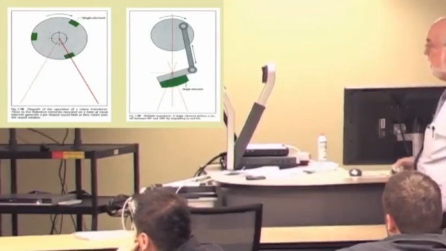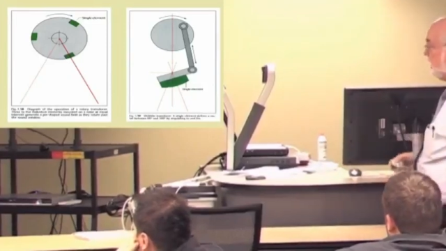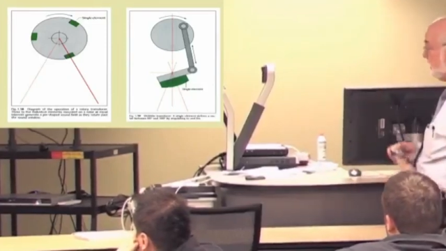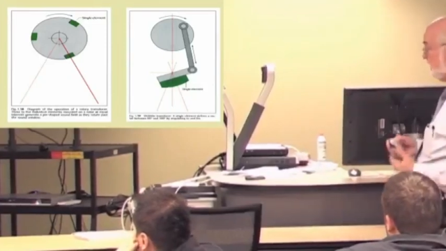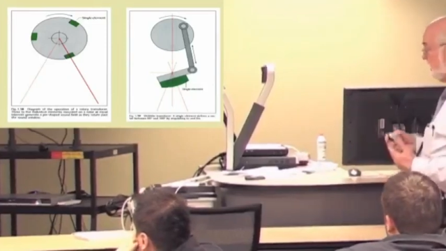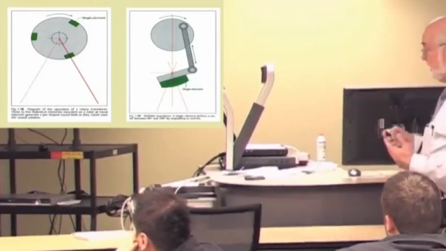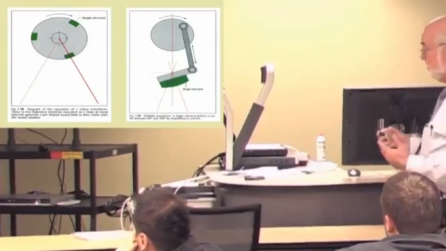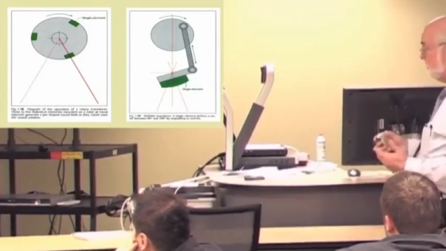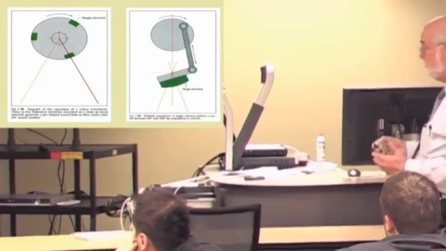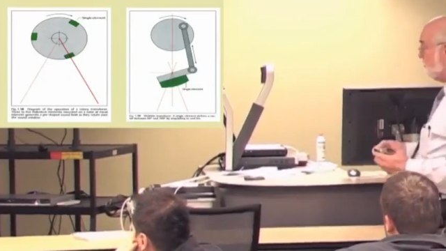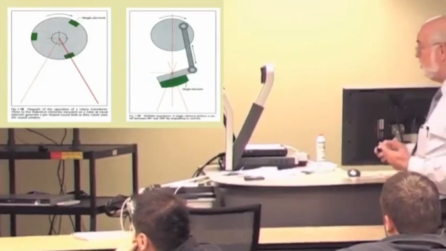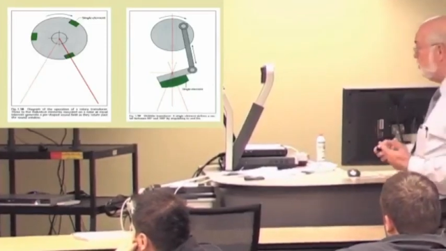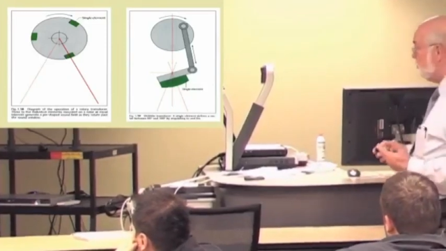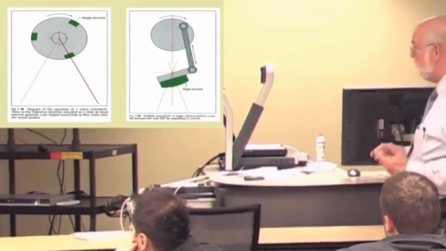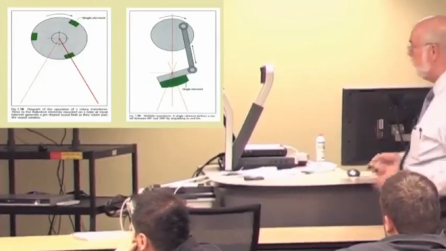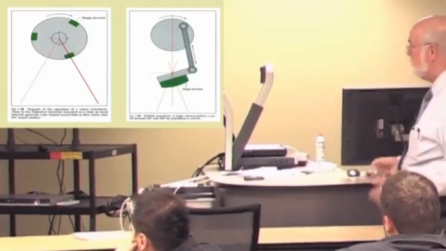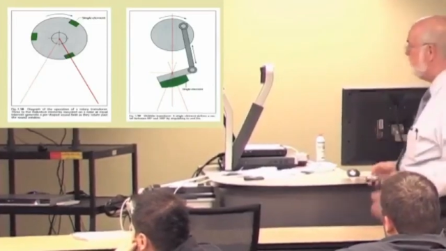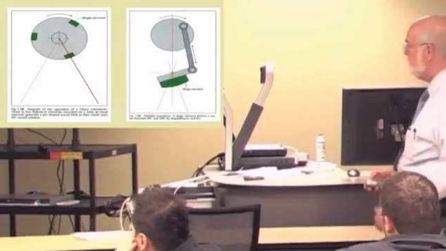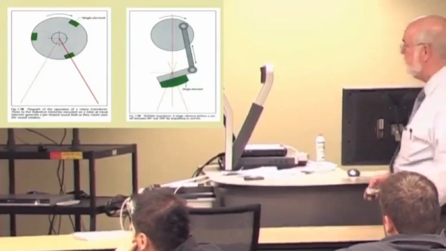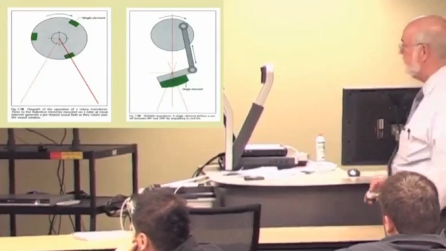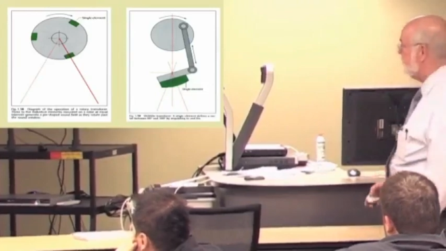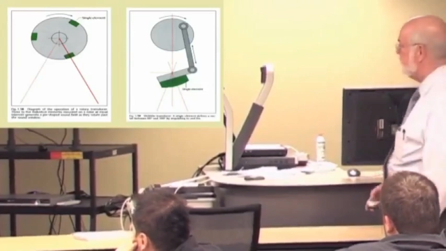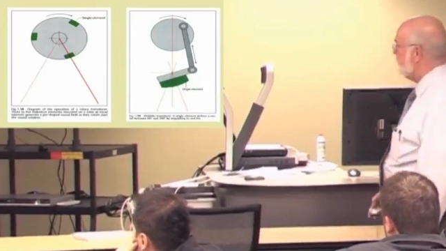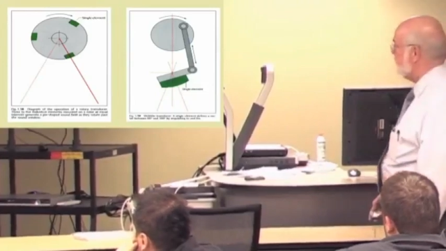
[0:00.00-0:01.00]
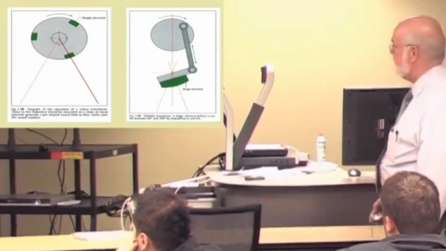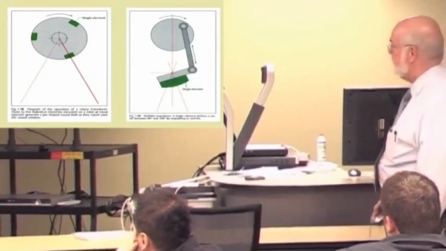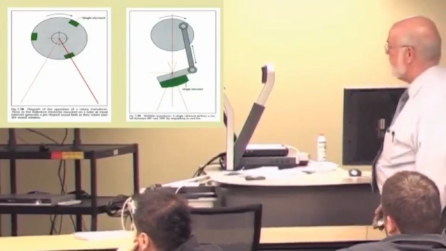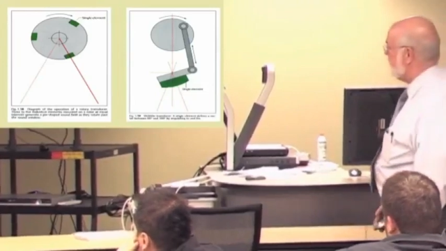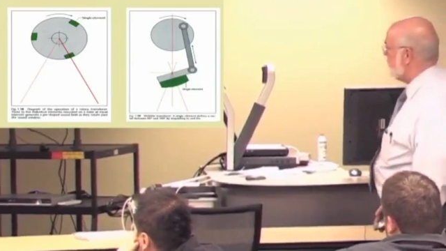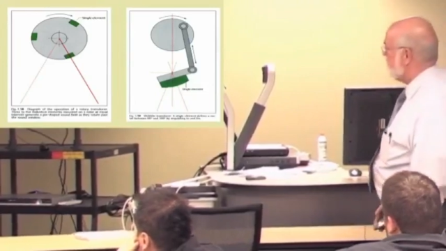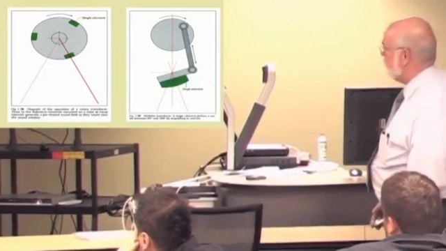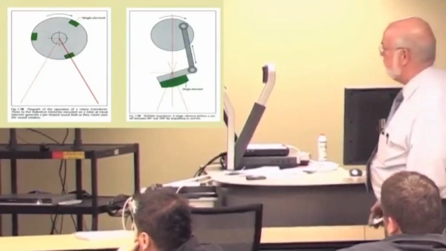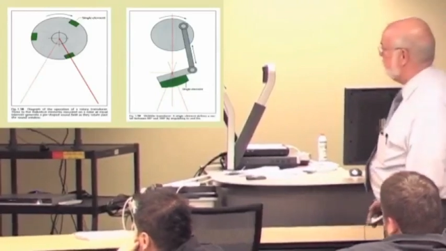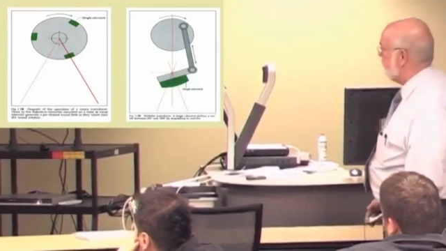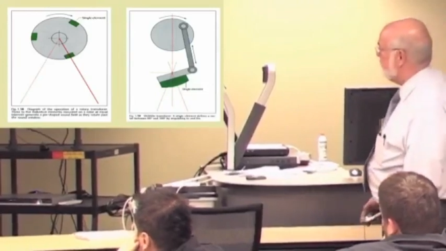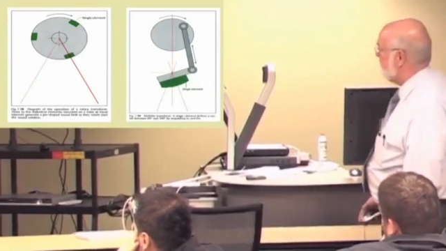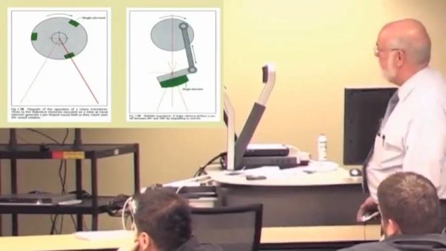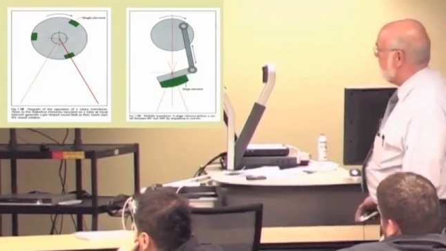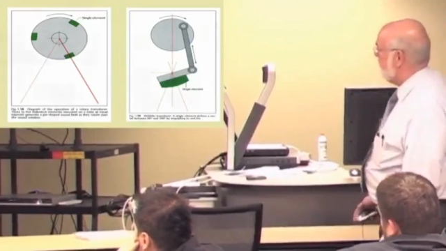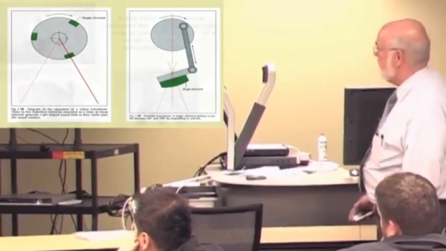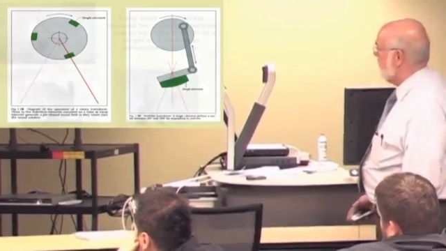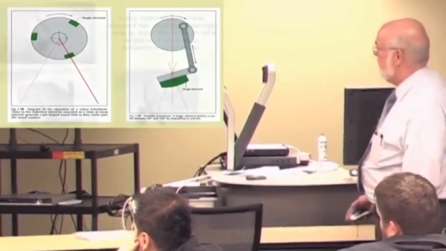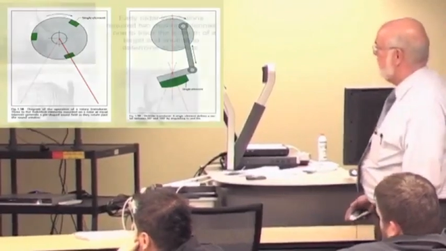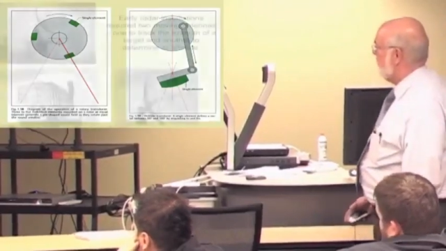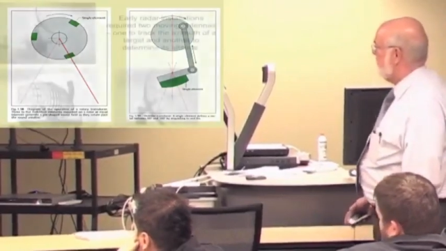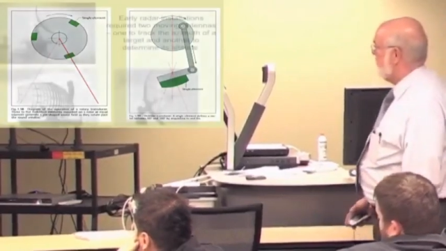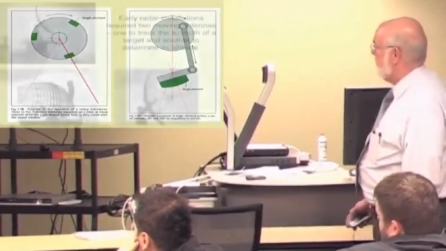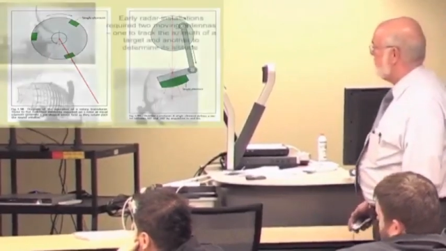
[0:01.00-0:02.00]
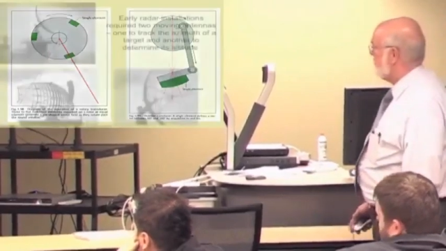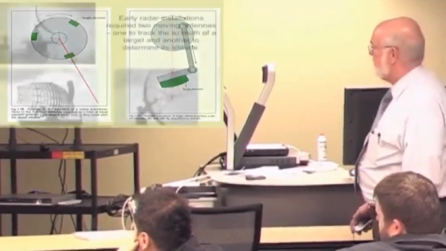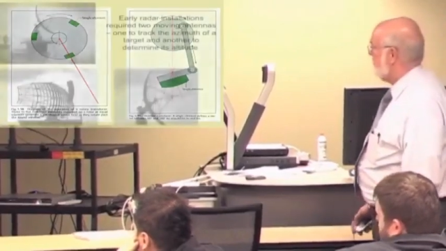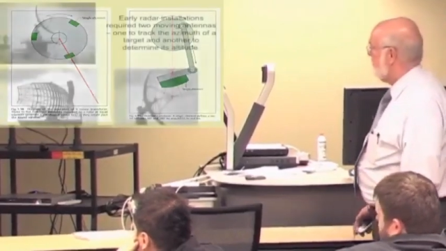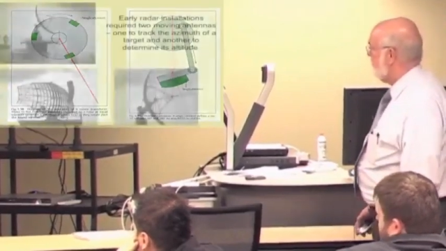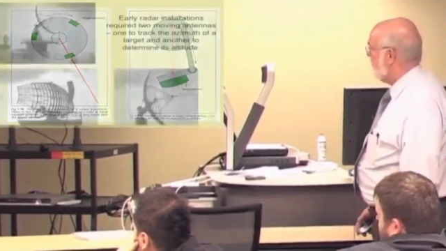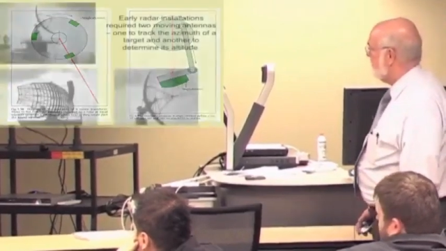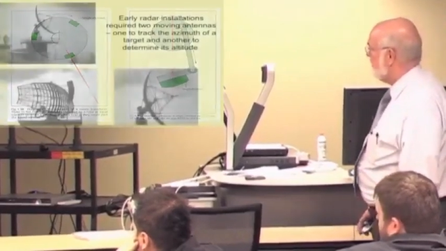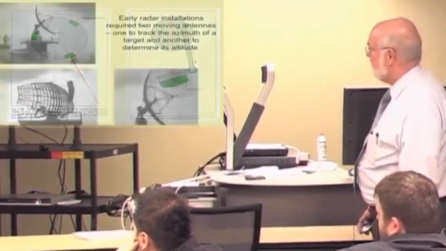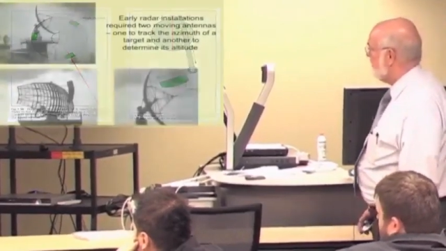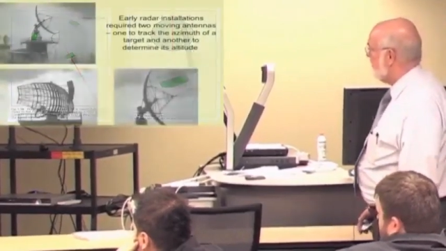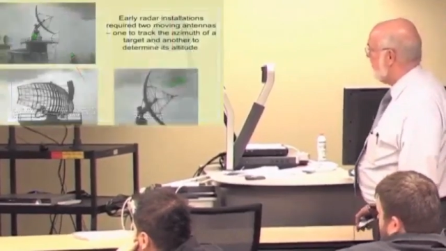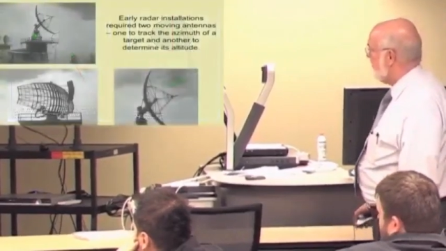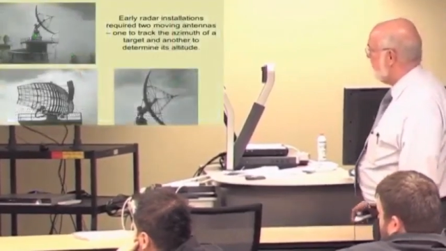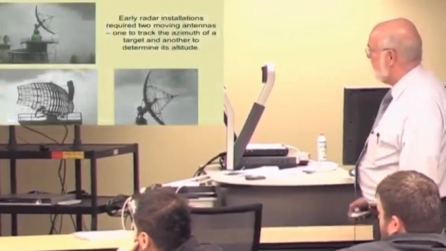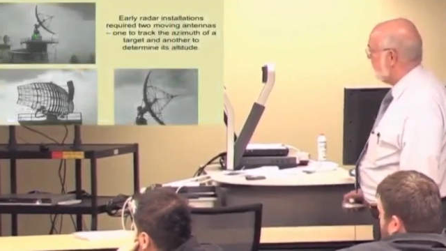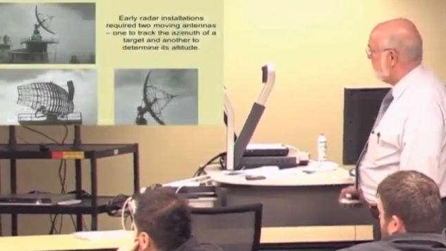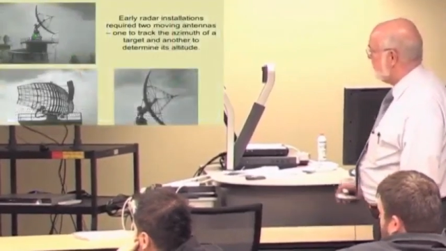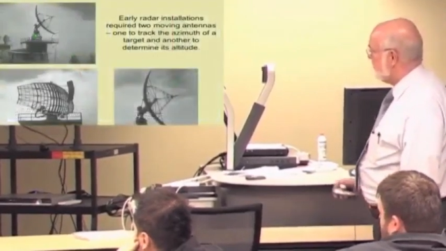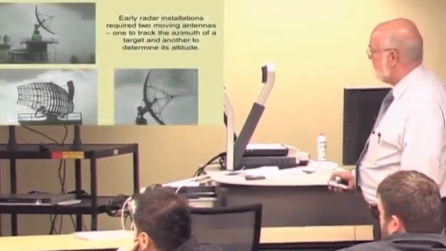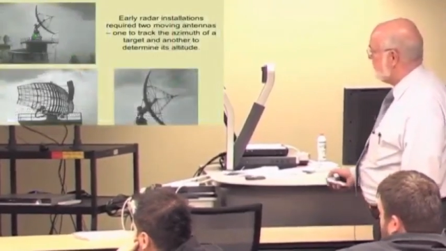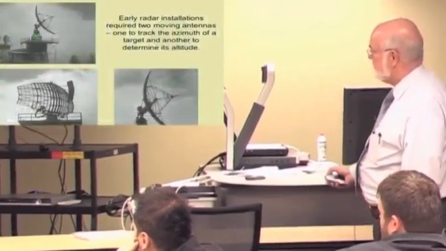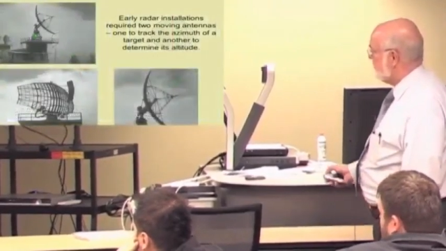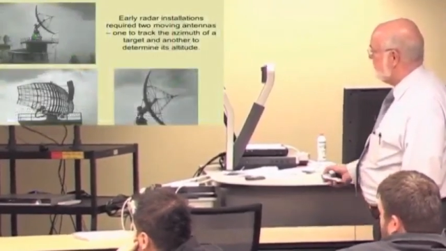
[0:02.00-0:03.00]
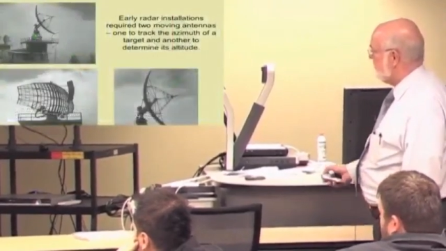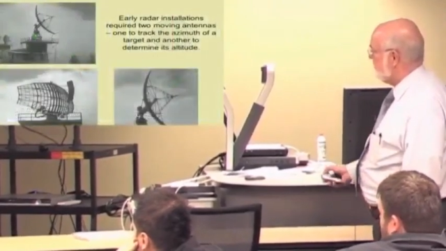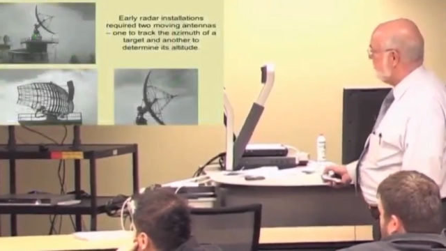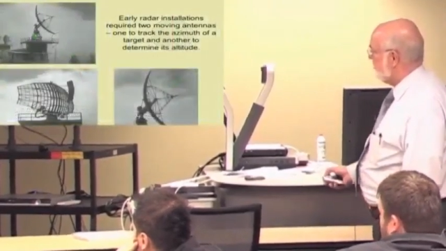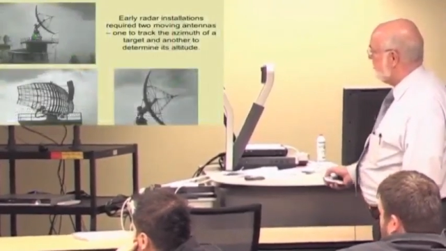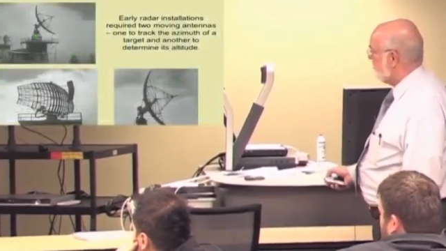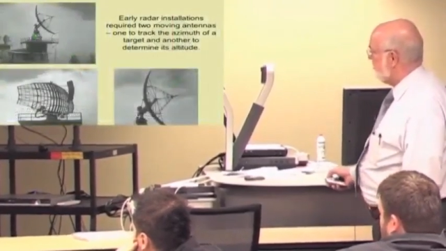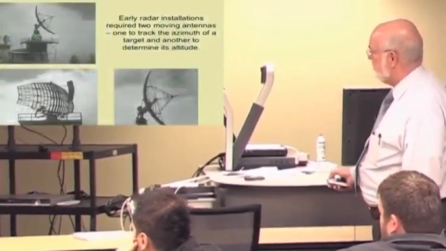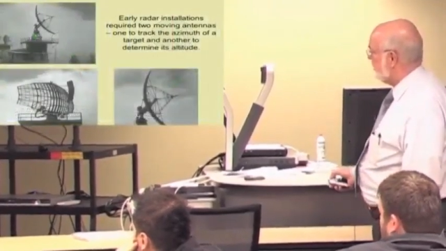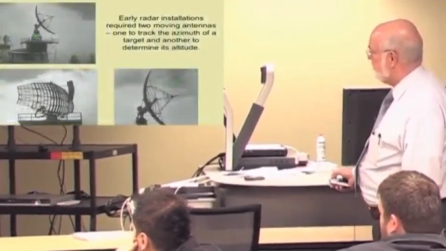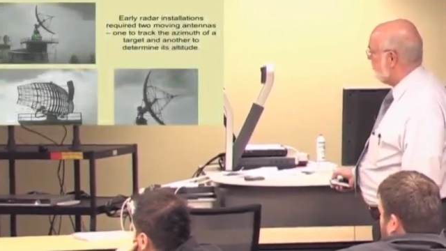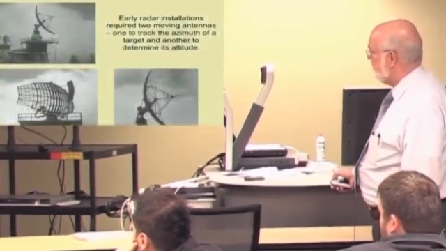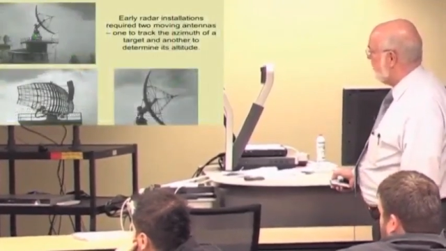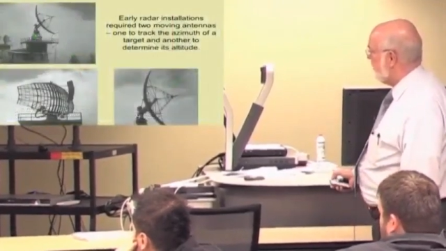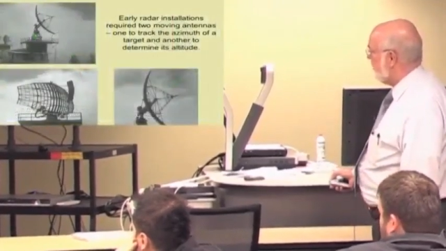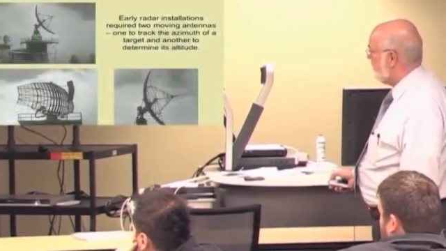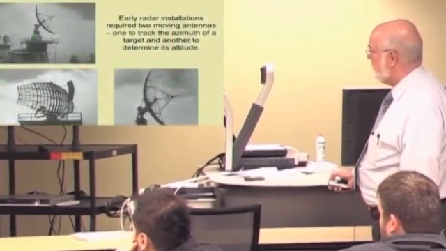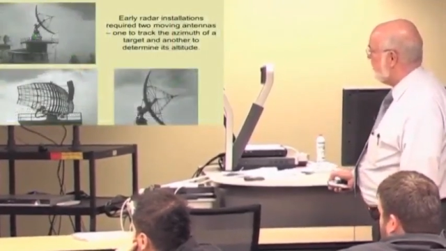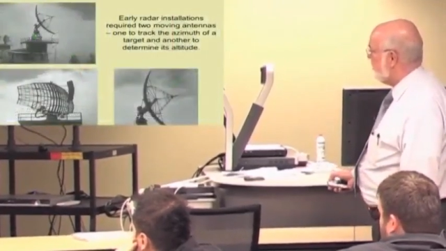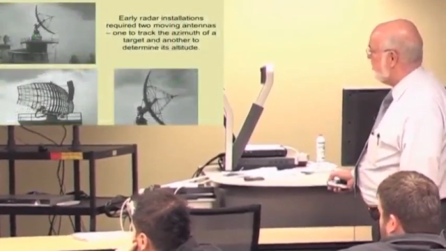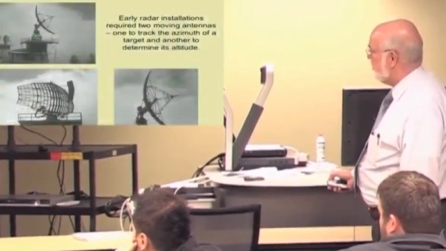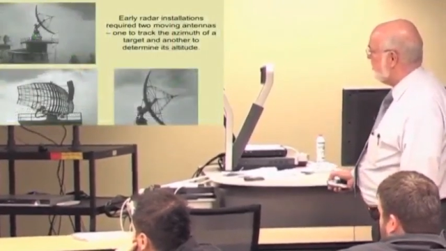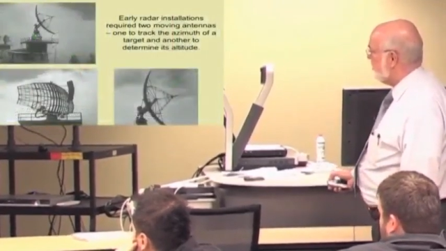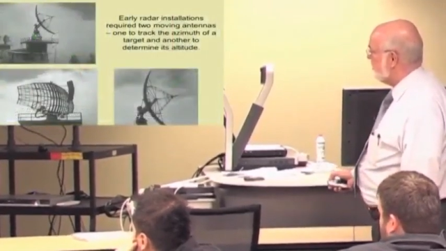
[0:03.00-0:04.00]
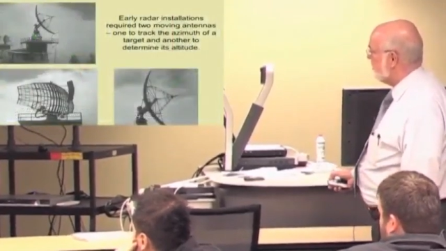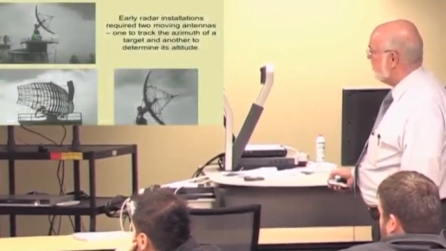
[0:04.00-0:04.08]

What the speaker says: No face is visible, so there are no lips to read.